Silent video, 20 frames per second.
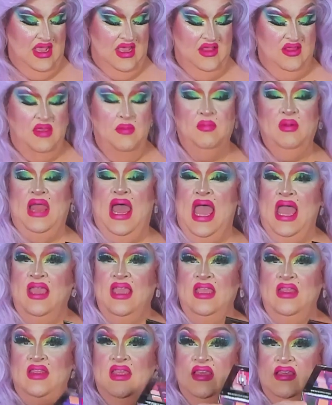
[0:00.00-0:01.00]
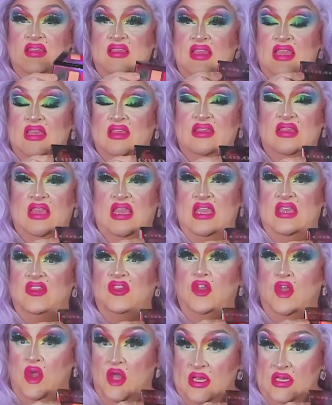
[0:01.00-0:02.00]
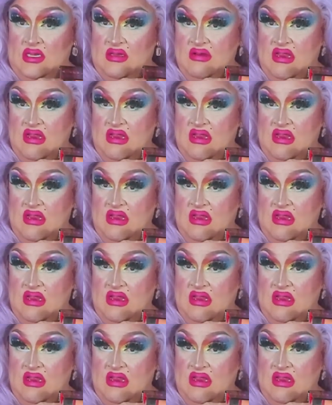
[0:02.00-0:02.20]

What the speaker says: The black in this is good.